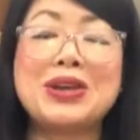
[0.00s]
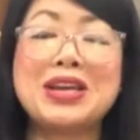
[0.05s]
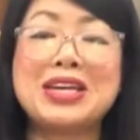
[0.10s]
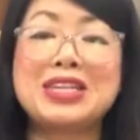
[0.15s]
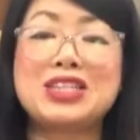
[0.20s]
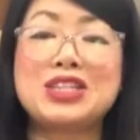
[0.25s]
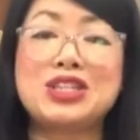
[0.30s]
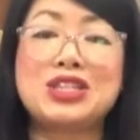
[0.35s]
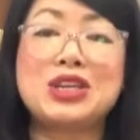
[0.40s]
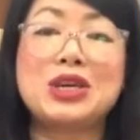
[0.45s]
need
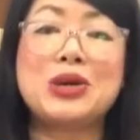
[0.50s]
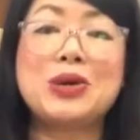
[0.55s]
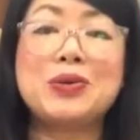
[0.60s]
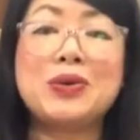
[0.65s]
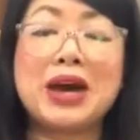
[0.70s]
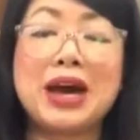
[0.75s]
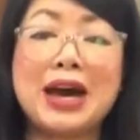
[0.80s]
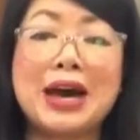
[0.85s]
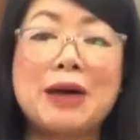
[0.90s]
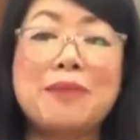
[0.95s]
to do
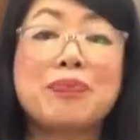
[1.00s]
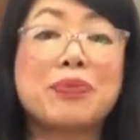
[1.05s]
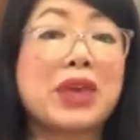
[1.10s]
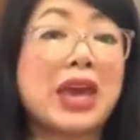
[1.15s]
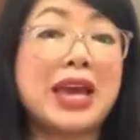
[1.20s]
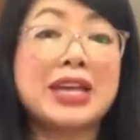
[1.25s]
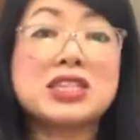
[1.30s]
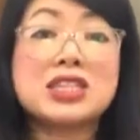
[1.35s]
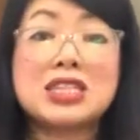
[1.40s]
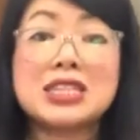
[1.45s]
um,
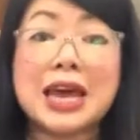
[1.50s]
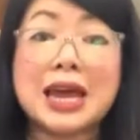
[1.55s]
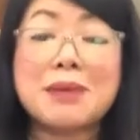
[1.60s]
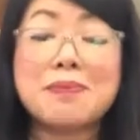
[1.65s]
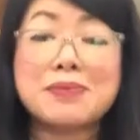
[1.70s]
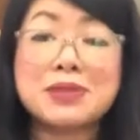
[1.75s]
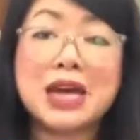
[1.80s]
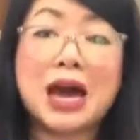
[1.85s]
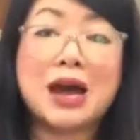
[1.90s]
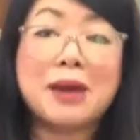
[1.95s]
is to
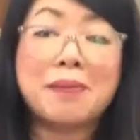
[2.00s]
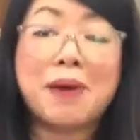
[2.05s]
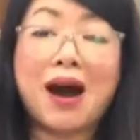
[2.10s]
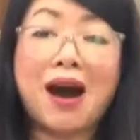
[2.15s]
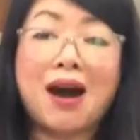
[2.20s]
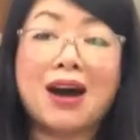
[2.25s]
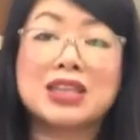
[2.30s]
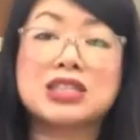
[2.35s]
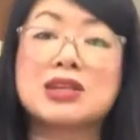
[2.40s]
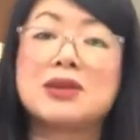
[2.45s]
take, take
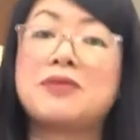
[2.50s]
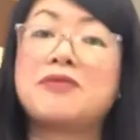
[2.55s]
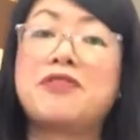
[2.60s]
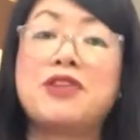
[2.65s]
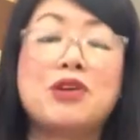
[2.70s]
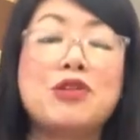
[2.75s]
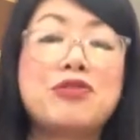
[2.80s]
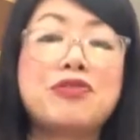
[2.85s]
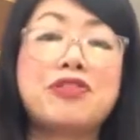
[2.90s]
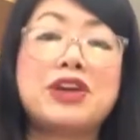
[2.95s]
part.
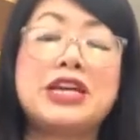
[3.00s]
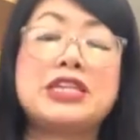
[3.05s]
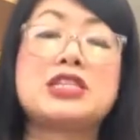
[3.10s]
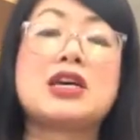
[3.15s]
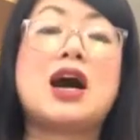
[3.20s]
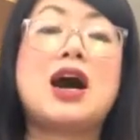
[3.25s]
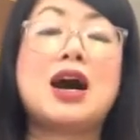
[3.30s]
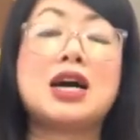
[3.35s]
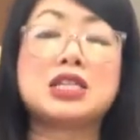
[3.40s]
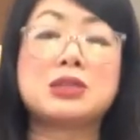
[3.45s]
Feel free
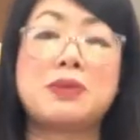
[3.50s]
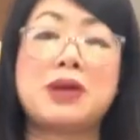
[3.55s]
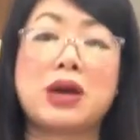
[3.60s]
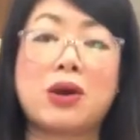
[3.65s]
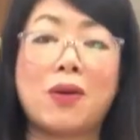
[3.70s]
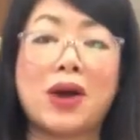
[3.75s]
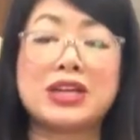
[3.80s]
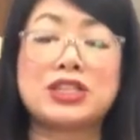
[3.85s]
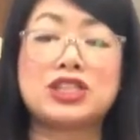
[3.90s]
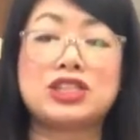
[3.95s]
to ask me a
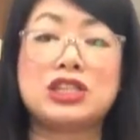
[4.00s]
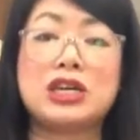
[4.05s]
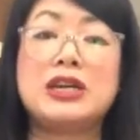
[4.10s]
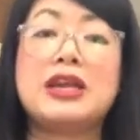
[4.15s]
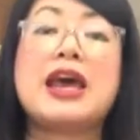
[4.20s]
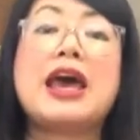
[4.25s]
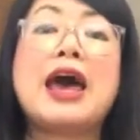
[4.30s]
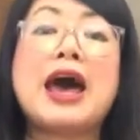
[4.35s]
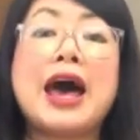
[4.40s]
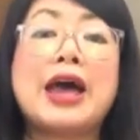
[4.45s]
question,
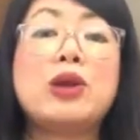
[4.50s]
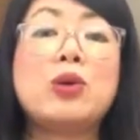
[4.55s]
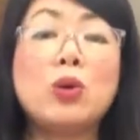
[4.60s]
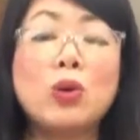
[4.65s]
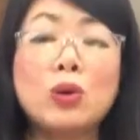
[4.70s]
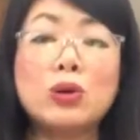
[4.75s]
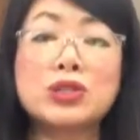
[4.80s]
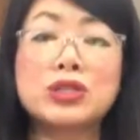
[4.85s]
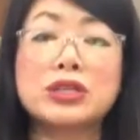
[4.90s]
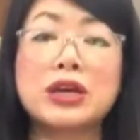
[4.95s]
and
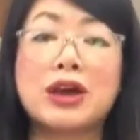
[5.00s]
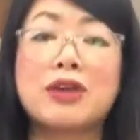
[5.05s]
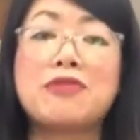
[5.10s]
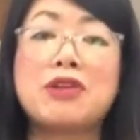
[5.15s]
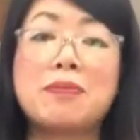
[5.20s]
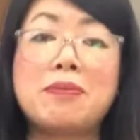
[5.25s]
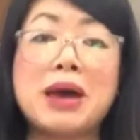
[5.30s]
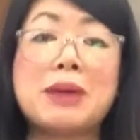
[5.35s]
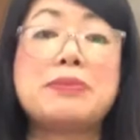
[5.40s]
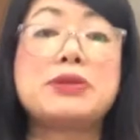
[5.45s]
also
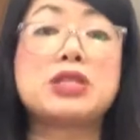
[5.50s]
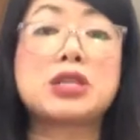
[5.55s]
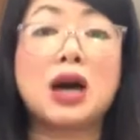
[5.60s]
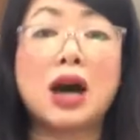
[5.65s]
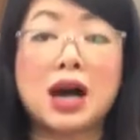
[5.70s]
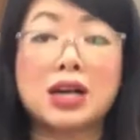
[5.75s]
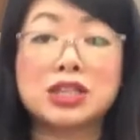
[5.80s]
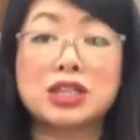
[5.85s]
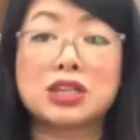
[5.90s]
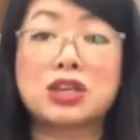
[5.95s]
remember to
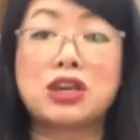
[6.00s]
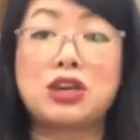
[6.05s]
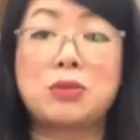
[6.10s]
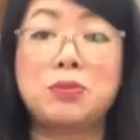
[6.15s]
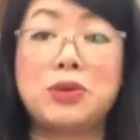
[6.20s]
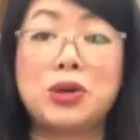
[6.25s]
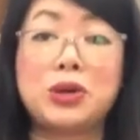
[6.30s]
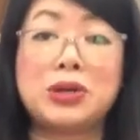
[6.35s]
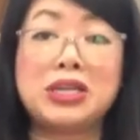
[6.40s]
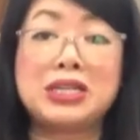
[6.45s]
ask the
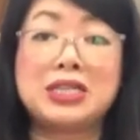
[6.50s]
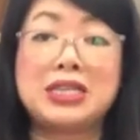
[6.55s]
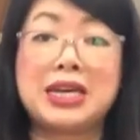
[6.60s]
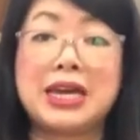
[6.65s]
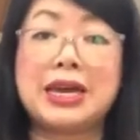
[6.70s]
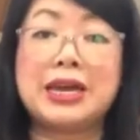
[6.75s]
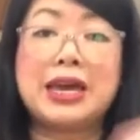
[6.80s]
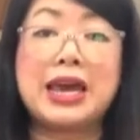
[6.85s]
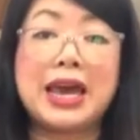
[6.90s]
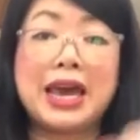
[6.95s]

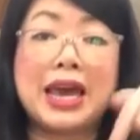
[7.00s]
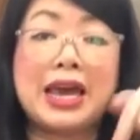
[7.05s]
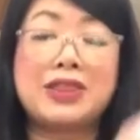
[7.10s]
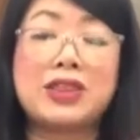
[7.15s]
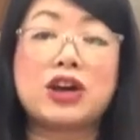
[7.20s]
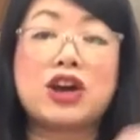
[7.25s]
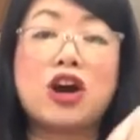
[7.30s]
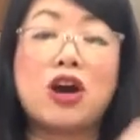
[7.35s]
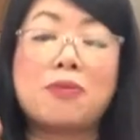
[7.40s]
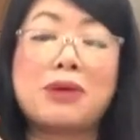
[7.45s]
community in
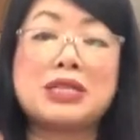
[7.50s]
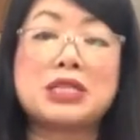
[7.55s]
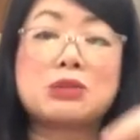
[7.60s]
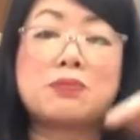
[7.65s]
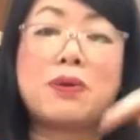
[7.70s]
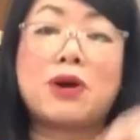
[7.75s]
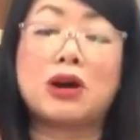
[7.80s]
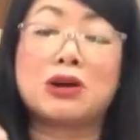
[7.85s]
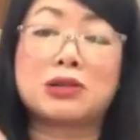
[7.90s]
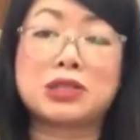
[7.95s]
the comments
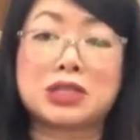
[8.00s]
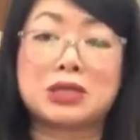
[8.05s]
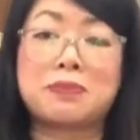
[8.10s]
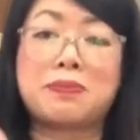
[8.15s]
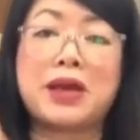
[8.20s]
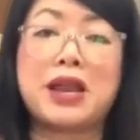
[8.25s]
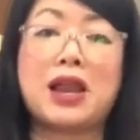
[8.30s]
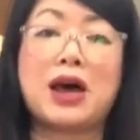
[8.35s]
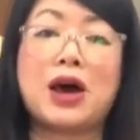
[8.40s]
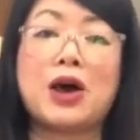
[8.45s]
box
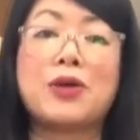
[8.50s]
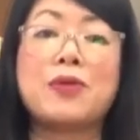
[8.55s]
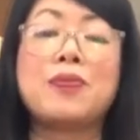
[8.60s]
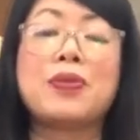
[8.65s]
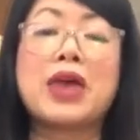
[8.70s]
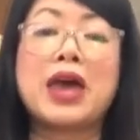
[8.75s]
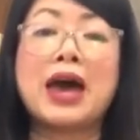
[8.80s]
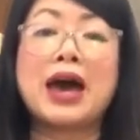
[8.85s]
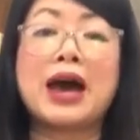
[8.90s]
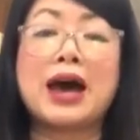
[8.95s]
below.
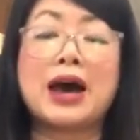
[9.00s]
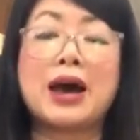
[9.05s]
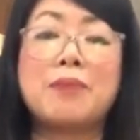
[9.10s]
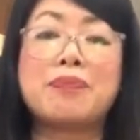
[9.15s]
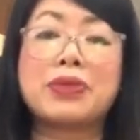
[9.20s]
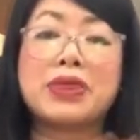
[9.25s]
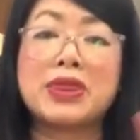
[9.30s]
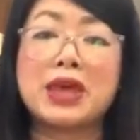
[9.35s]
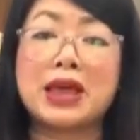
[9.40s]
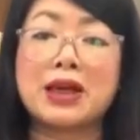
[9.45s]

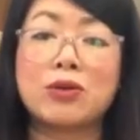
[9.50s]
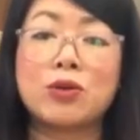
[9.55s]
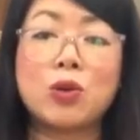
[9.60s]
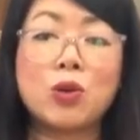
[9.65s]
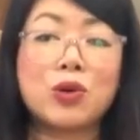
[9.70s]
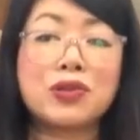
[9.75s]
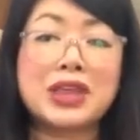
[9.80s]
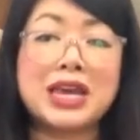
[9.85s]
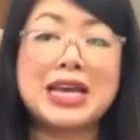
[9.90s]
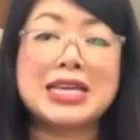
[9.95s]
Um,
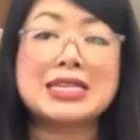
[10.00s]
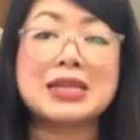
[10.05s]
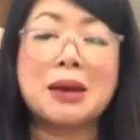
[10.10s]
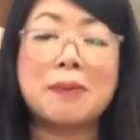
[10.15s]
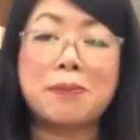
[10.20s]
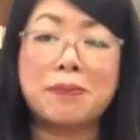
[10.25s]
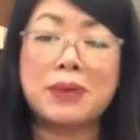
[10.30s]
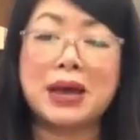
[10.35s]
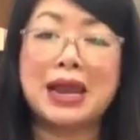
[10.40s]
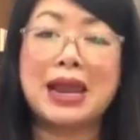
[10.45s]
all these
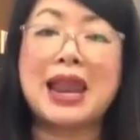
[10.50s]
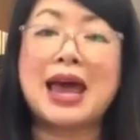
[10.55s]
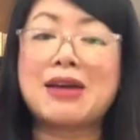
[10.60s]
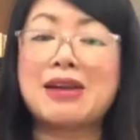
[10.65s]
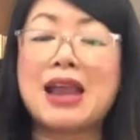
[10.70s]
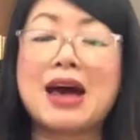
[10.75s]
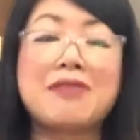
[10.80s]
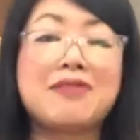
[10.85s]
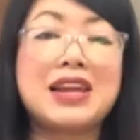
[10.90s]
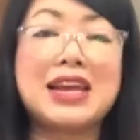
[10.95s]
uh,
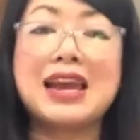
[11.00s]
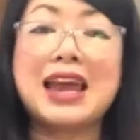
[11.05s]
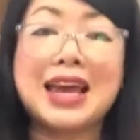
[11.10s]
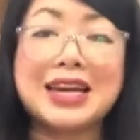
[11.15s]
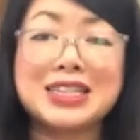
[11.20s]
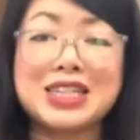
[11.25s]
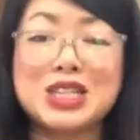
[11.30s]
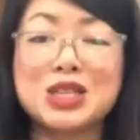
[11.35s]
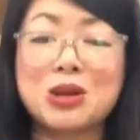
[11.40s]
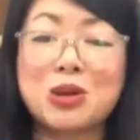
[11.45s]
lovely
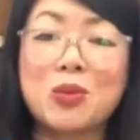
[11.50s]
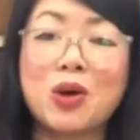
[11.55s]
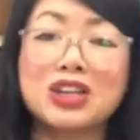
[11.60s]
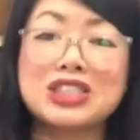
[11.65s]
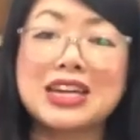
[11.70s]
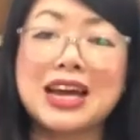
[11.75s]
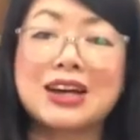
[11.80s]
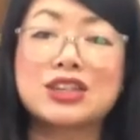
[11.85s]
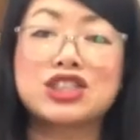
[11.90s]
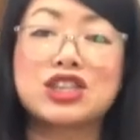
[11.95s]
ladies who
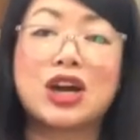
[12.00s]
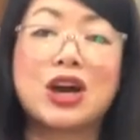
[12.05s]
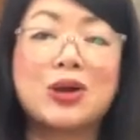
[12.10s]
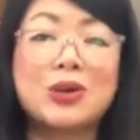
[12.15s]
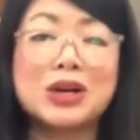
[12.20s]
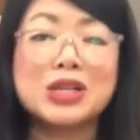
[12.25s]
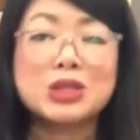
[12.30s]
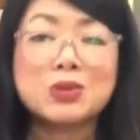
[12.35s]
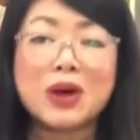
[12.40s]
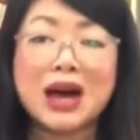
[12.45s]
watch our
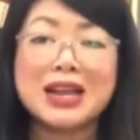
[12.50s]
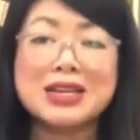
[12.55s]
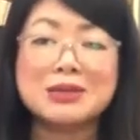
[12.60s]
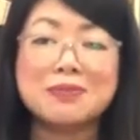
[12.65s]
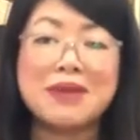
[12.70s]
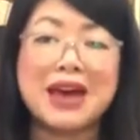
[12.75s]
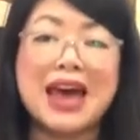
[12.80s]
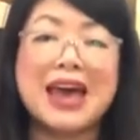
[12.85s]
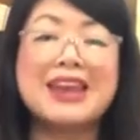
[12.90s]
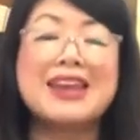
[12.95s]
show, as well as
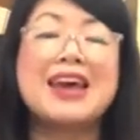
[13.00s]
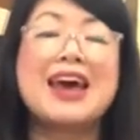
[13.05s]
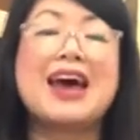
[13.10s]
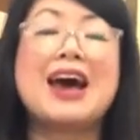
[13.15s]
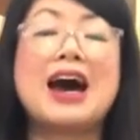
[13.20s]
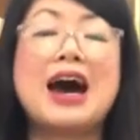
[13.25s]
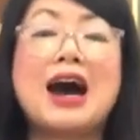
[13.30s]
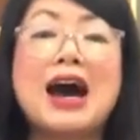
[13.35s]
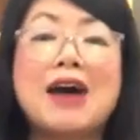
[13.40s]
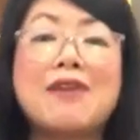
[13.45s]
men,
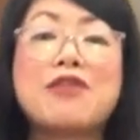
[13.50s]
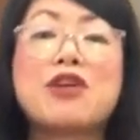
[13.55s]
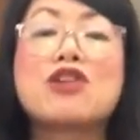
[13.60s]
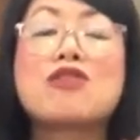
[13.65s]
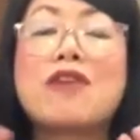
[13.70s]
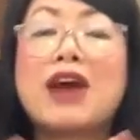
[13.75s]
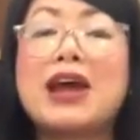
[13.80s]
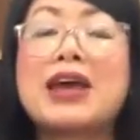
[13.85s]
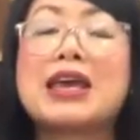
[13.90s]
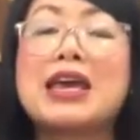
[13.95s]
have
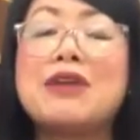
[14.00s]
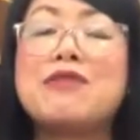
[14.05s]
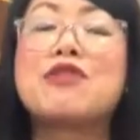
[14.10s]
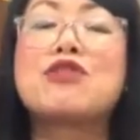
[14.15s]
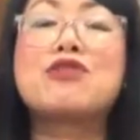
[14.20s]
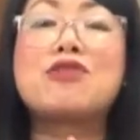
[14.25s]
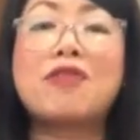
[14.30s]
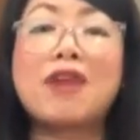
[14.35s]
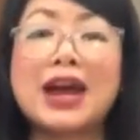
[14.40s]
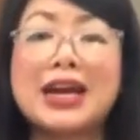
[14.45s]
great,
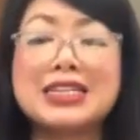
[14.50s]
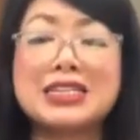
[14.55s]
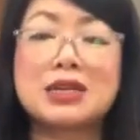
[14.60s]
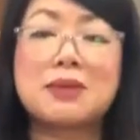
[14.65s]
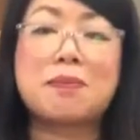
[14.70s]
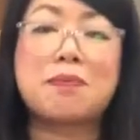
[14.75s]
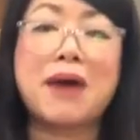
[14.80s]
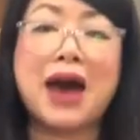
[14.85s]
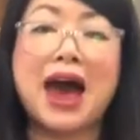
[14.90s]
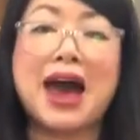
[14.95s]
give great
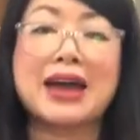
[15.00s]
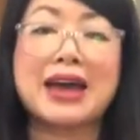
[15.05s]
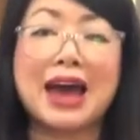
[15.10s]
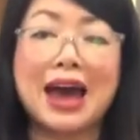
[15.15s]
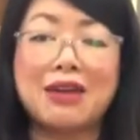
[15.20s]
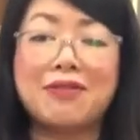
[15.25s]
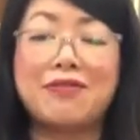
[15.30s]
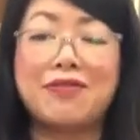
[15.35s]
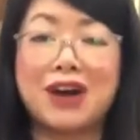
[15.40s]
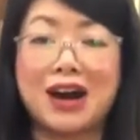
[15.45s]
bag
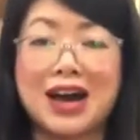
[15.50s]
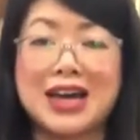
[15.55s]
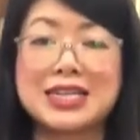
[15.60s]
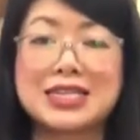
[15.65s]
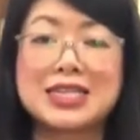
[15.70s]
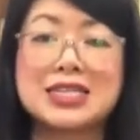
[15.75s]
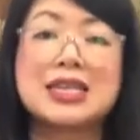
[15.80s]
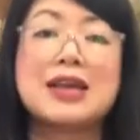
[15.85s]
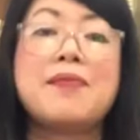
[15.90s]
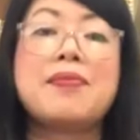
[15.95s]

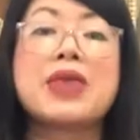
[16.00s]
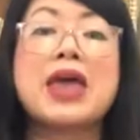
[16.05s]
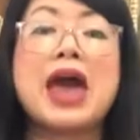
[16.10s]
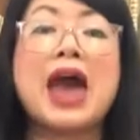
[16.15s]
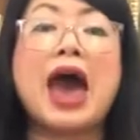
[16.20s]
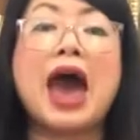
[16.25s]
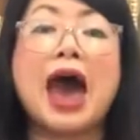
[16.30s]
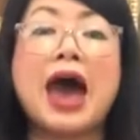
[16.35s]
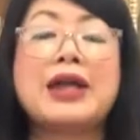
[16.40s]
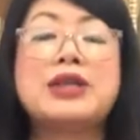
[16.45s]
advice.
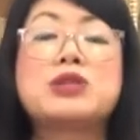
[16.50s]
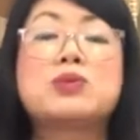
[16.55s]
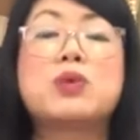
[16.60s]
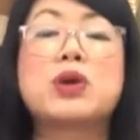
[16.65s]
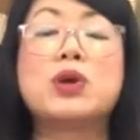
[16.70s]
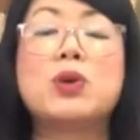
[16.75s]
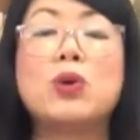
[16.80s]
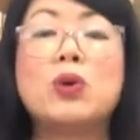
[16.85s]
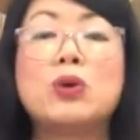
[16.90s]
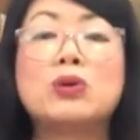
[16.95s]
And
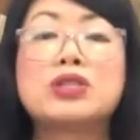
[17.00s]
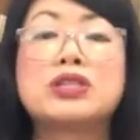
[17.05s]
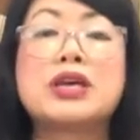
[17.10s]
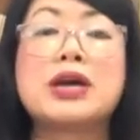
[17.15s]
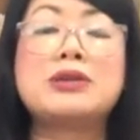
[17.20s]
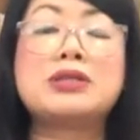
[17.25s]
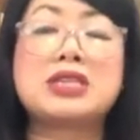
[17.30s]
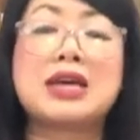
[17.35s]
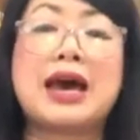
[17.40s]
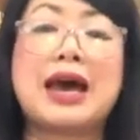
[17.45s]
we
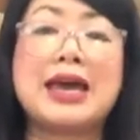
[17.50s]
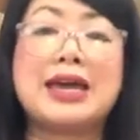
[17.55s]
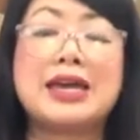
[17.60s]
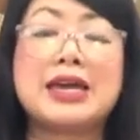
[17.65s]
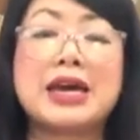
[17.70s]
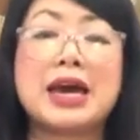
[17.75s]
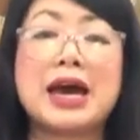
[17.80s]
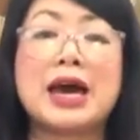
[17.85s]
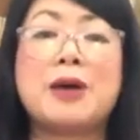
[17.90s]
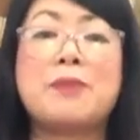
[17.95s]
also
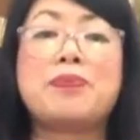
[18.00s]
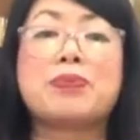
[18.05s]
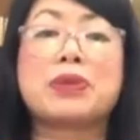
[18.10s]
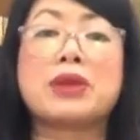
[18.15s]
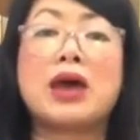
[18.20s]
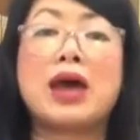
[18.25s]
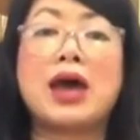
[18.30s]
take um,